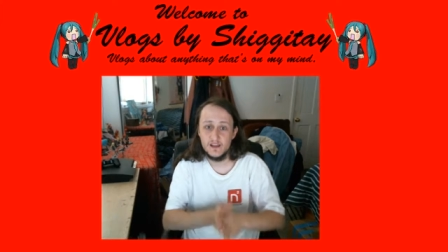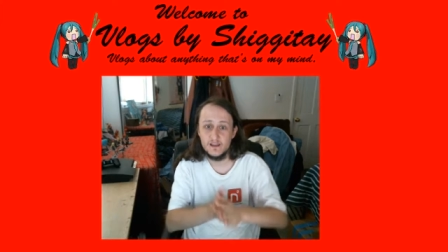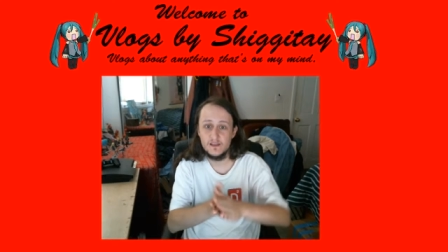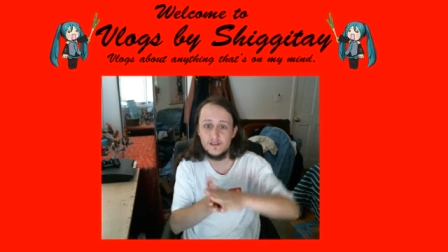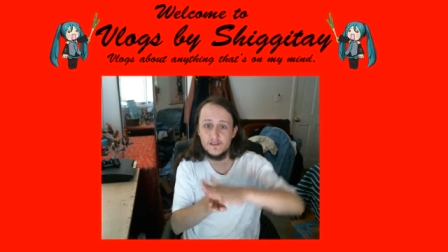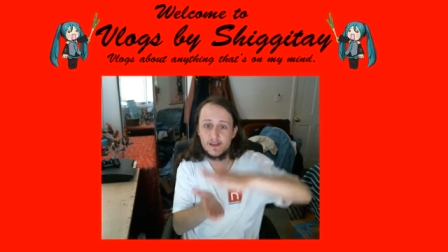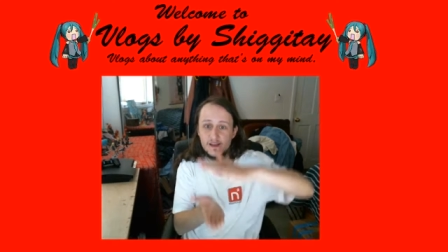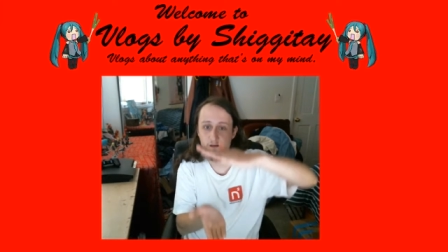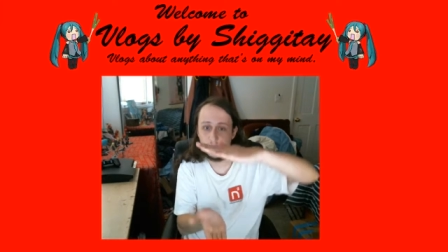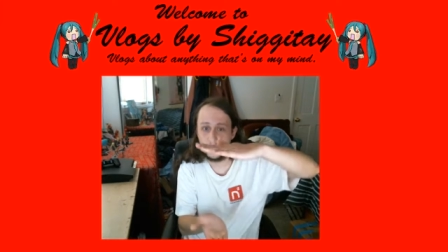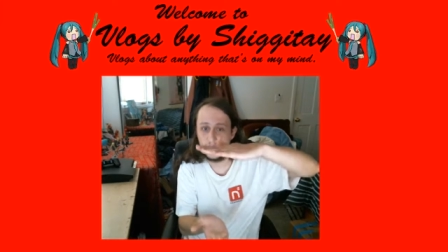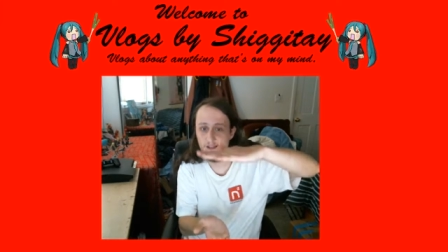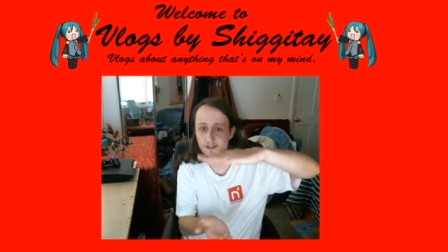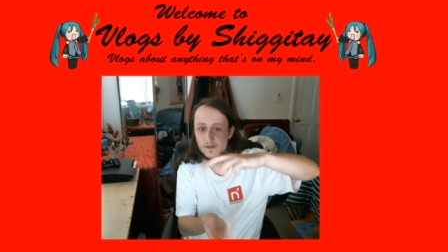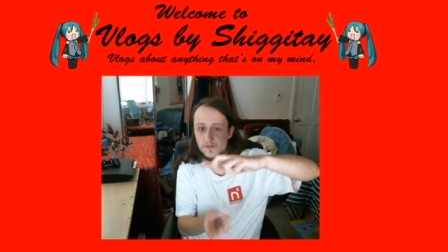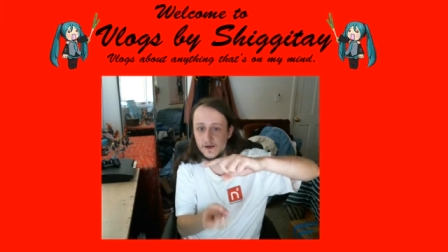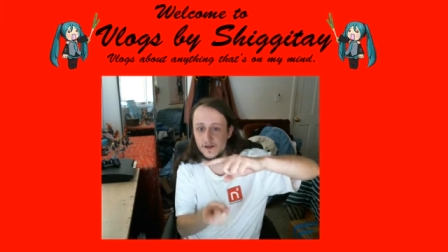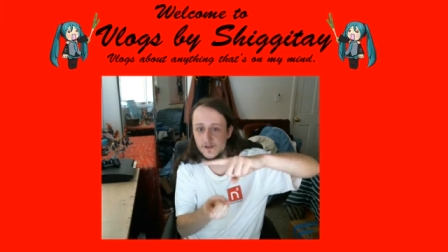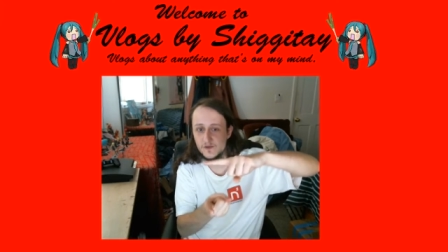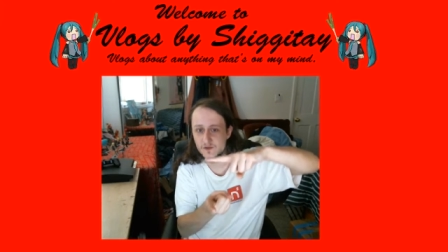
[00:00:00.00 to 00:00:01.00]
thing of peanut
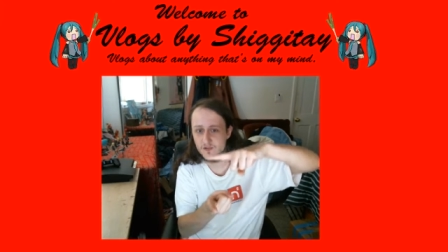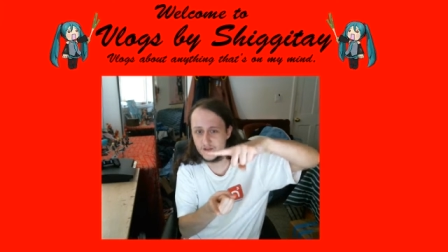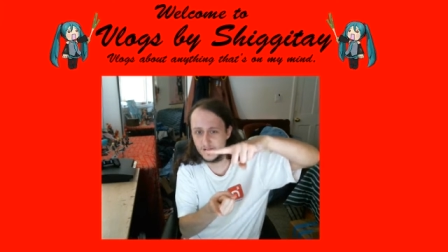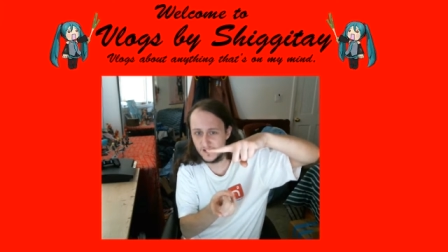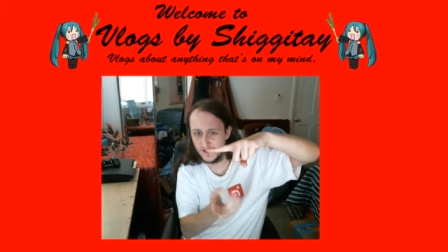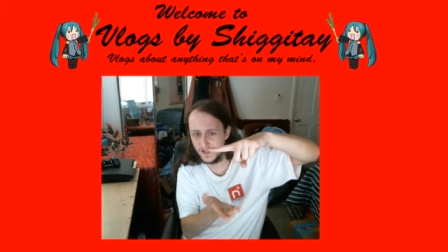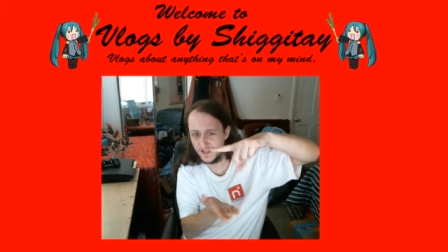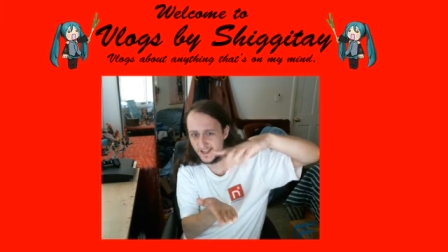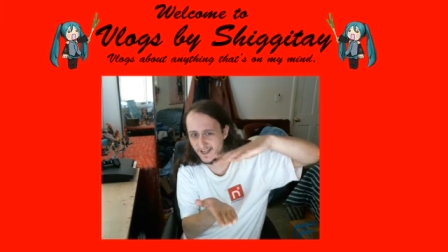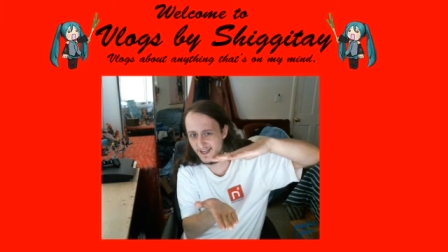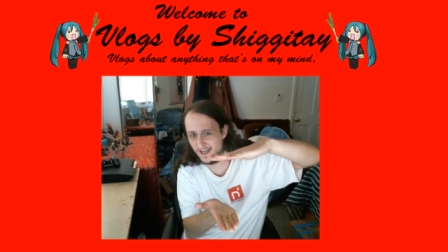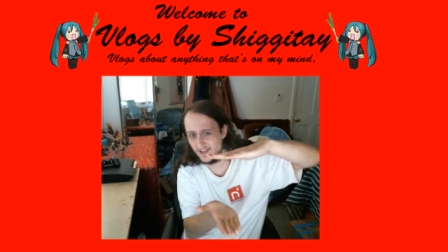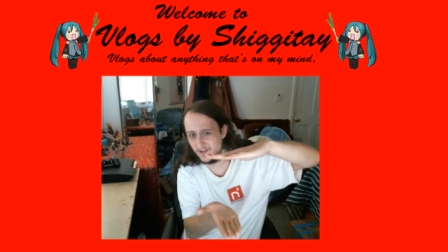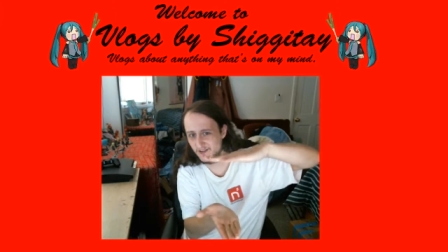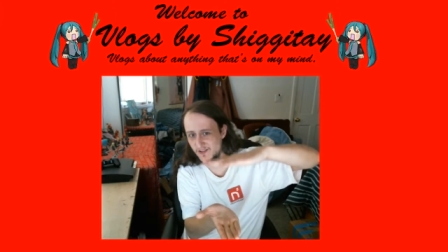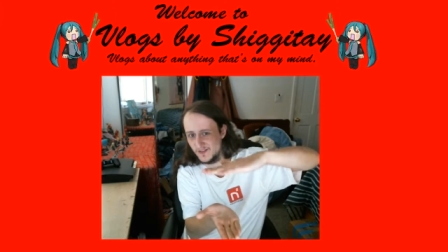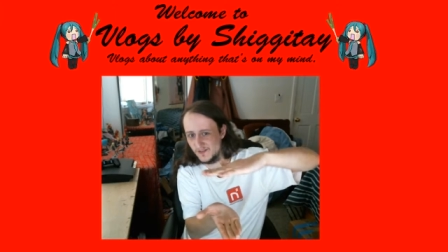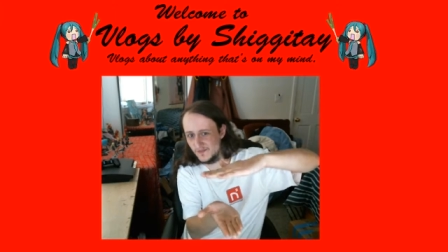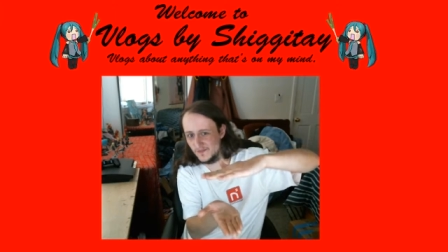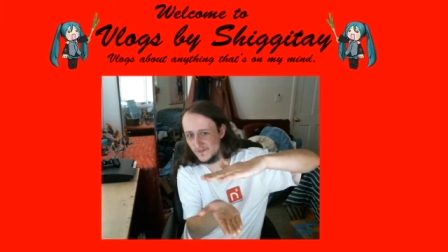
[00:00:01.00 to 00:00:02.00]
butter, which is like, I don't know,